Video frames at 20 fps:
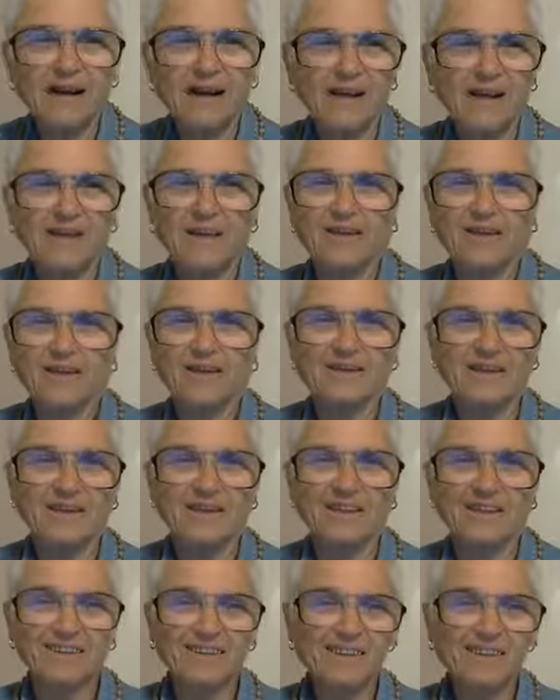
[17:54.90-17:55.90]

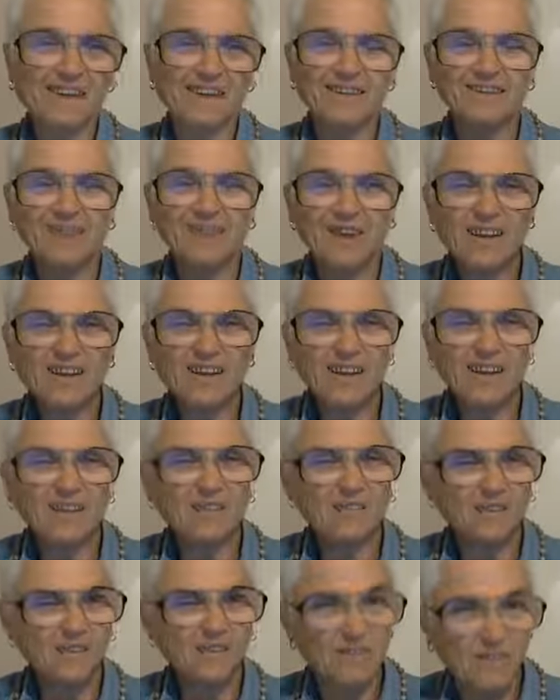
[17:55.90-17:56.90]
Krishna trying to take
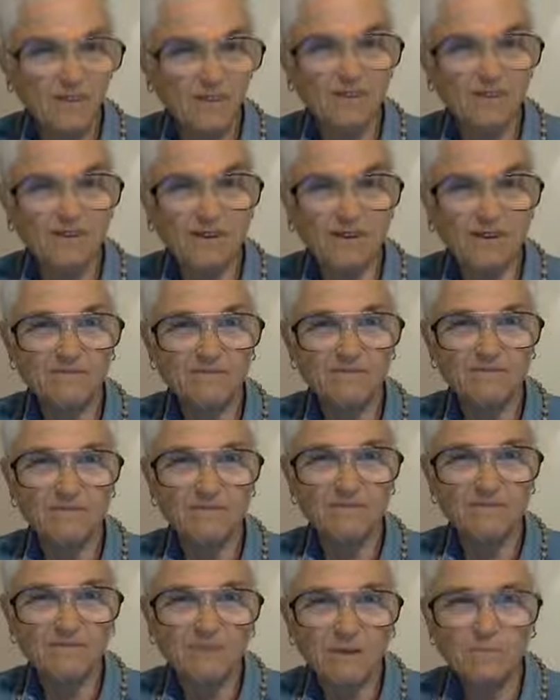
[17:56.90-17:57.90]
her clothes off in the
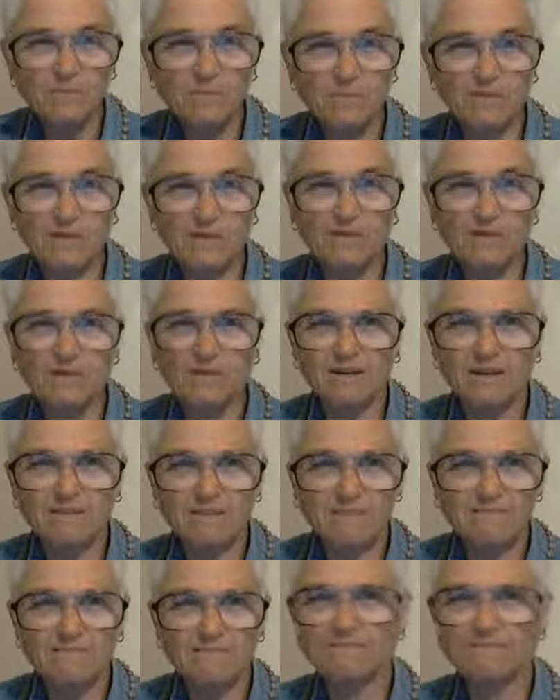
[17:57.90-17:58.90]
assembly,
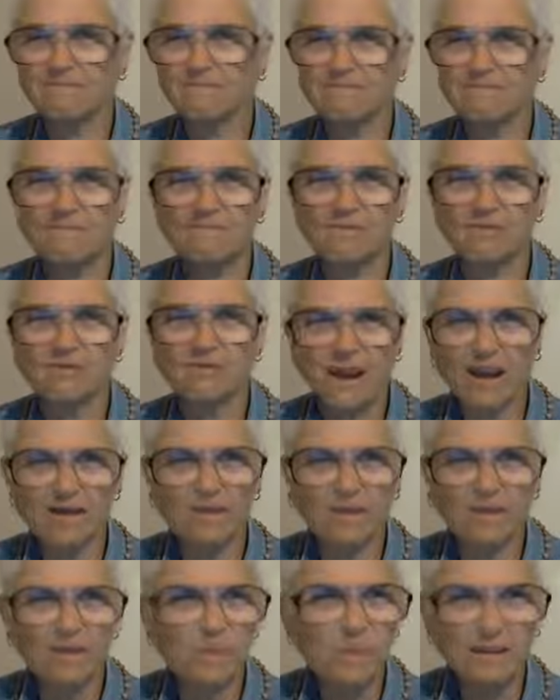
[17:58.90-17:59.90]

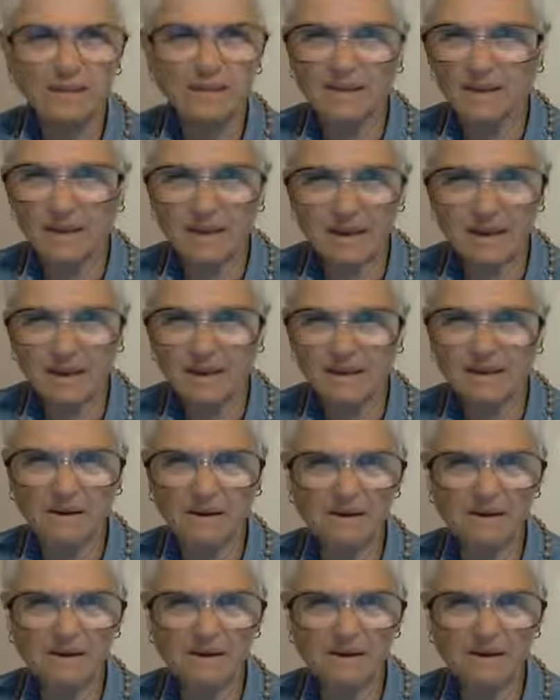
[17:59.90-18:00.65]
dragging her by the hair.